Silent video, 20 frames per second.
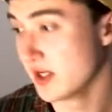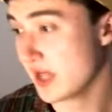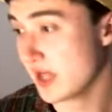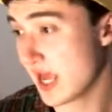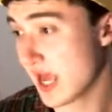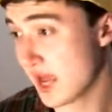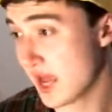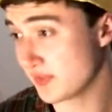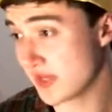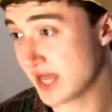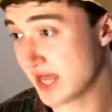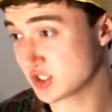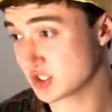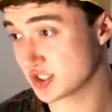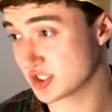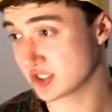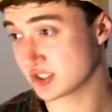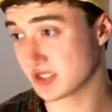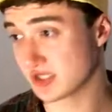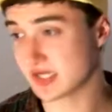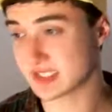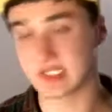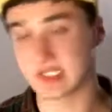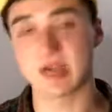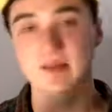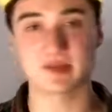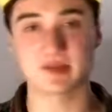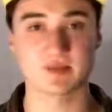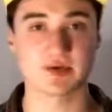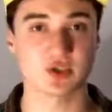and that's just to like set
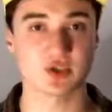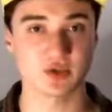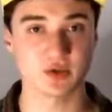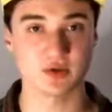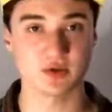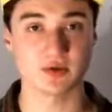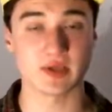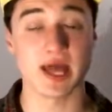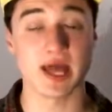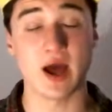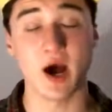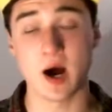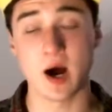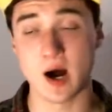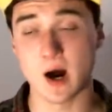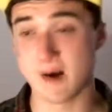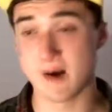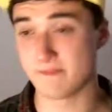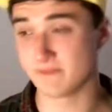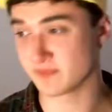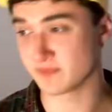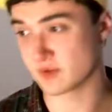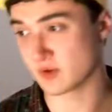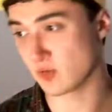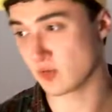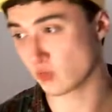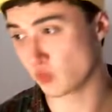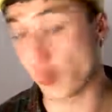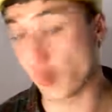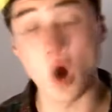up special
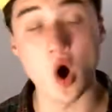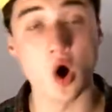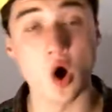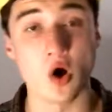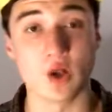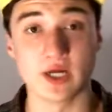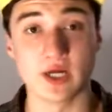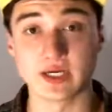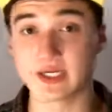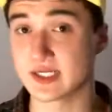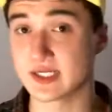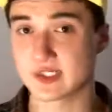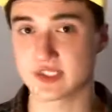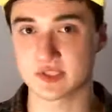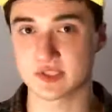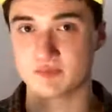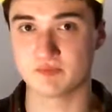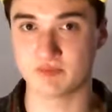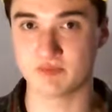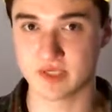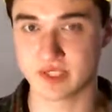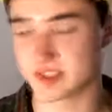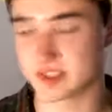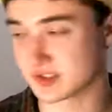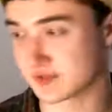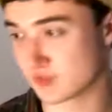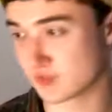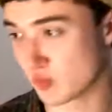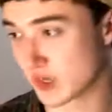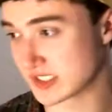wall against his
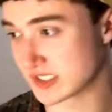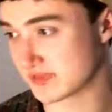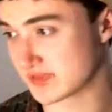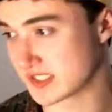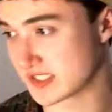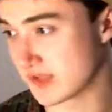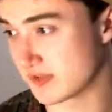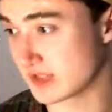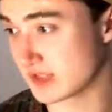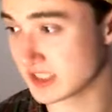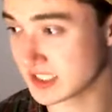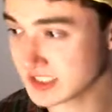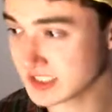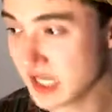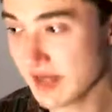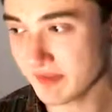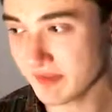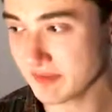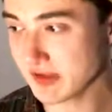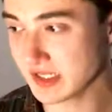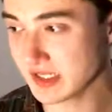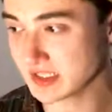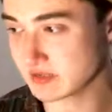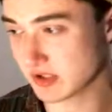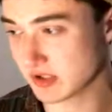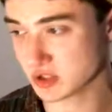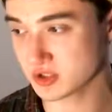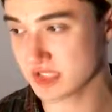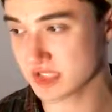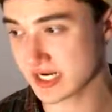rest of his team. He doesn't have that many
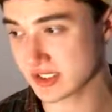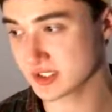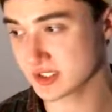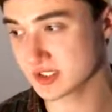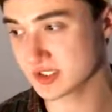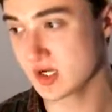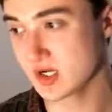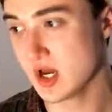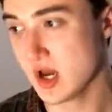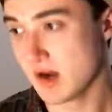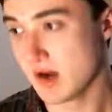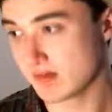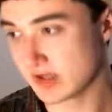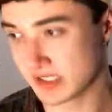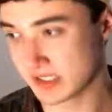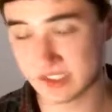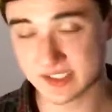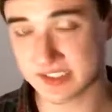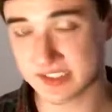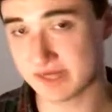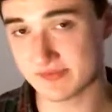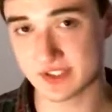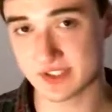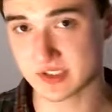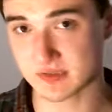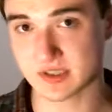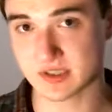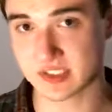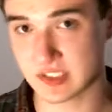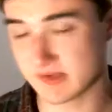special attackers, but it is definitely
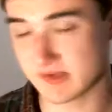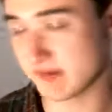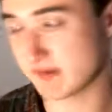something to keep in